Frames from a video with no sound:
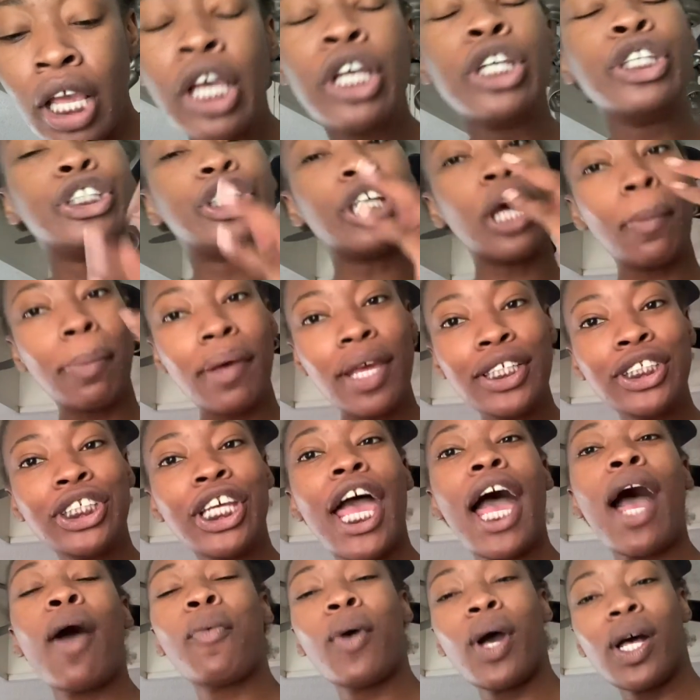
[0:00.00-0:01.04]
So, bitch,
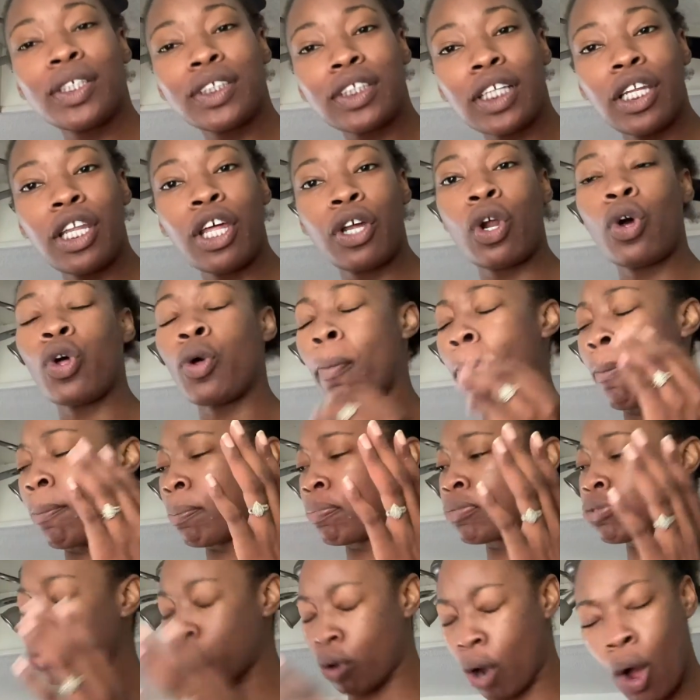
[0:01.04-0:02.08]
yeah, I was a little
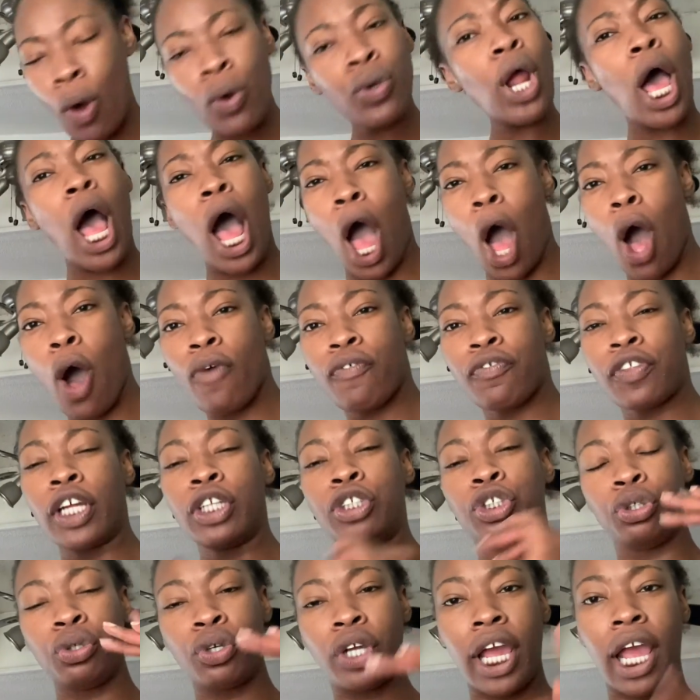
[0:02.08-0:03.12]
thrown off that
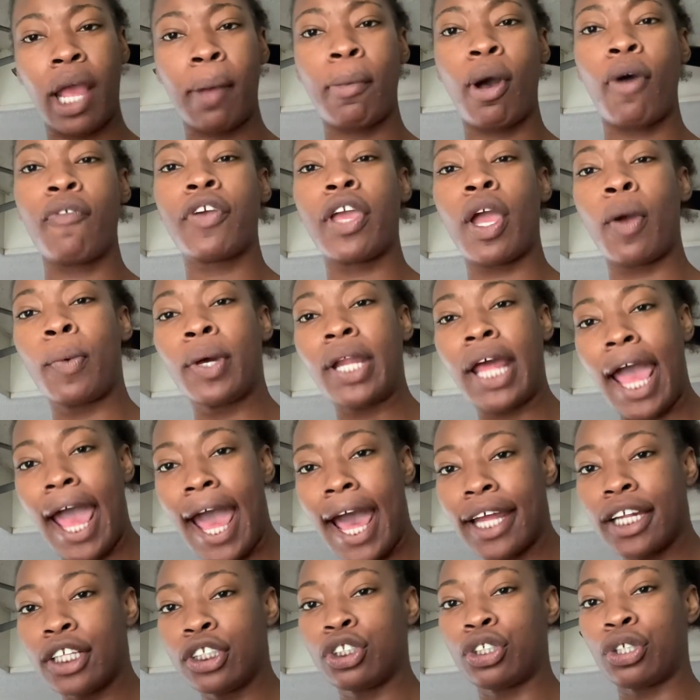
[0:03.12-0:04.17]
you came over here with an
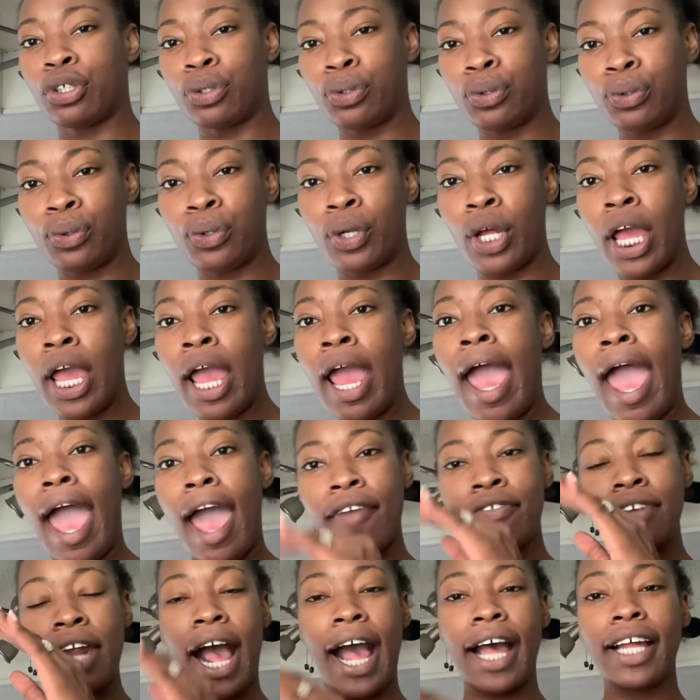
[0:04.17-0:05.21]
attitude
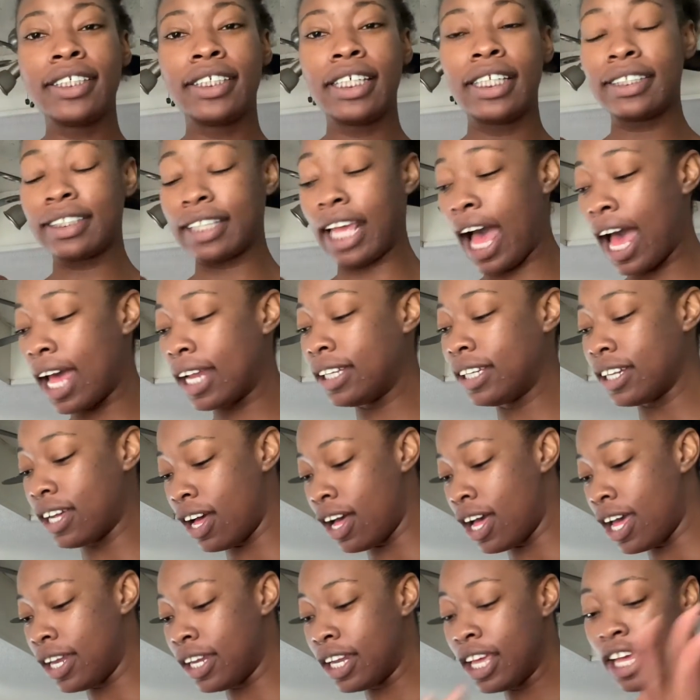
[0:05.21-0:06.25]
after I just got
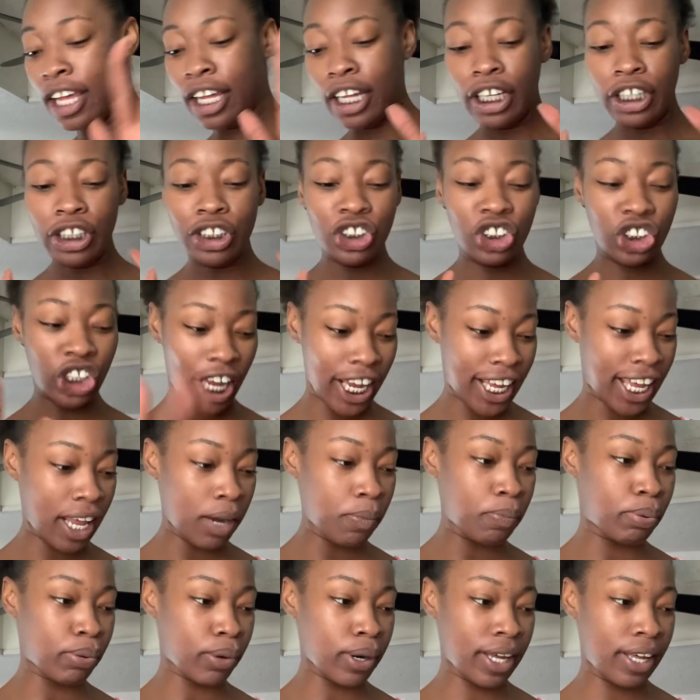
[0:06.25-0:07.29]
done checking
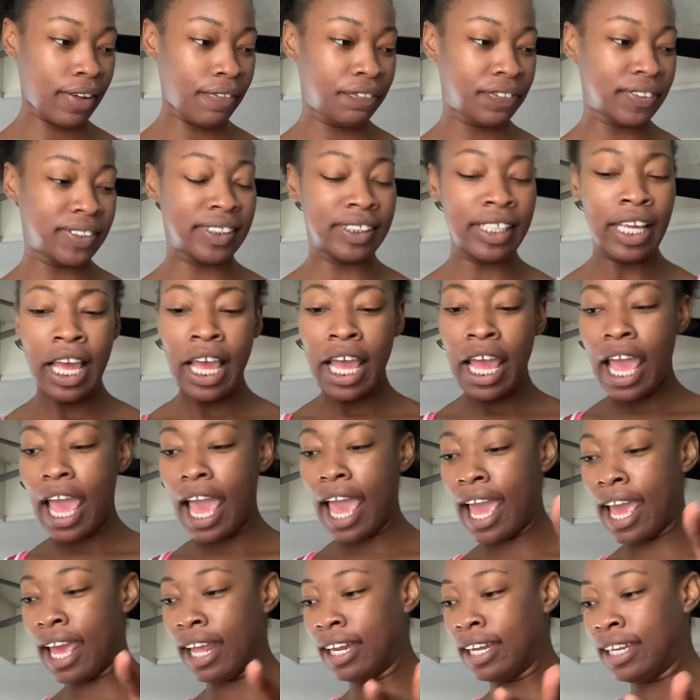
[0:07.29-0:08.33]
briefs
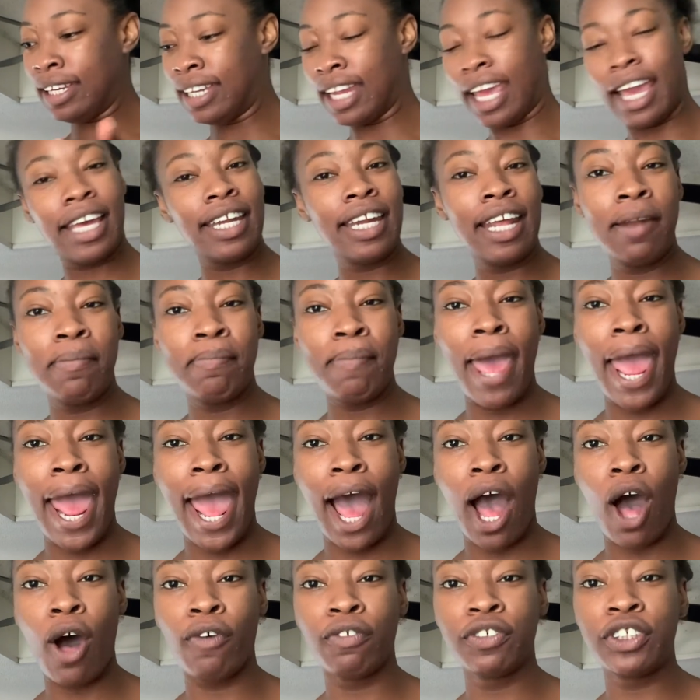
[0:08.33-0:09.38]
and digging in
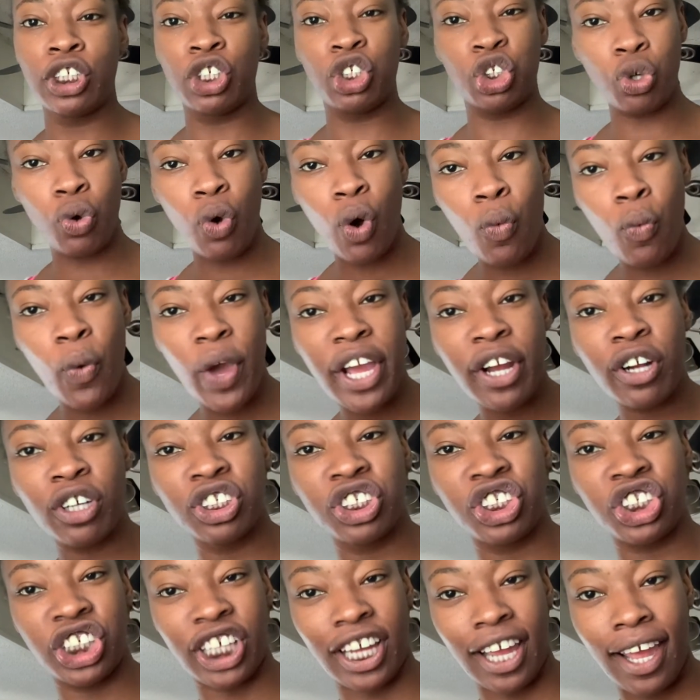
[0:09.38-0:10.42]
mouths and doing weird
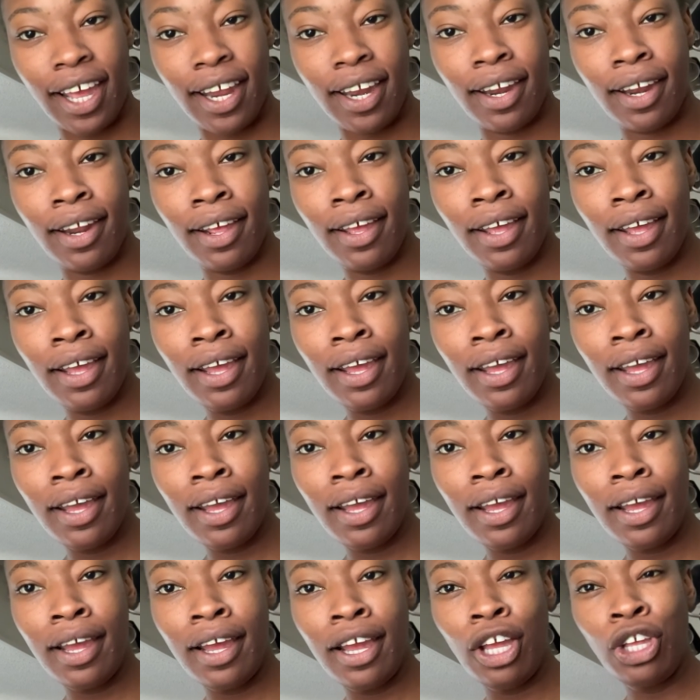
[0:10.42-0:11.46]
shit.
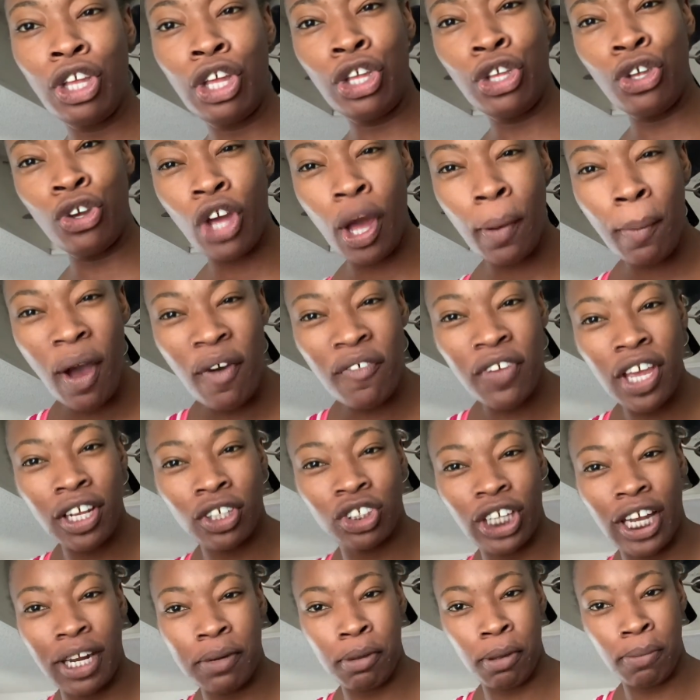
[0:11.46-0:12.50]
You come over here
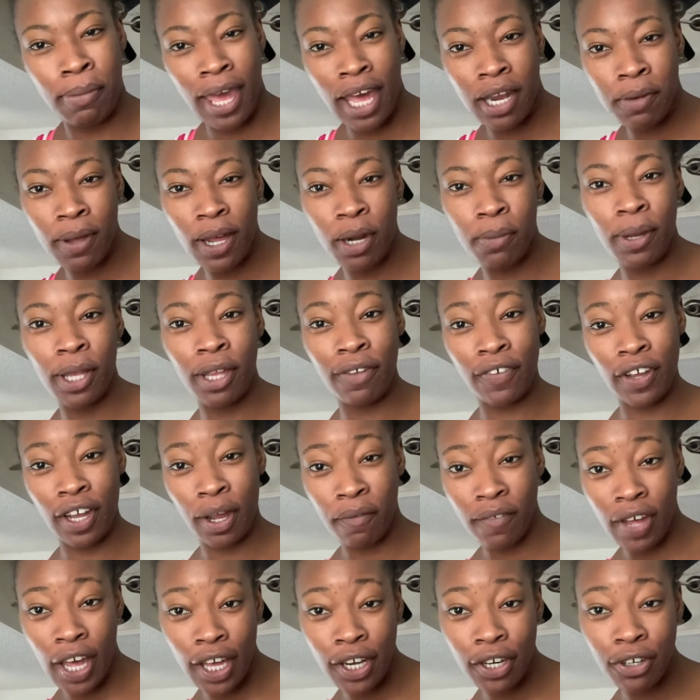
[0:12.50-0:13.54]
trying to be mad about a motherfucking
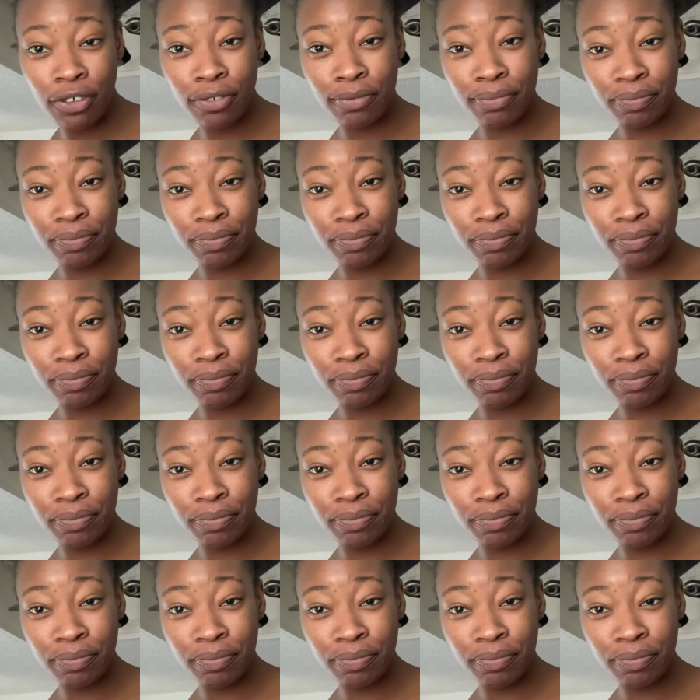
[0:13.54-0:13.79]
vital?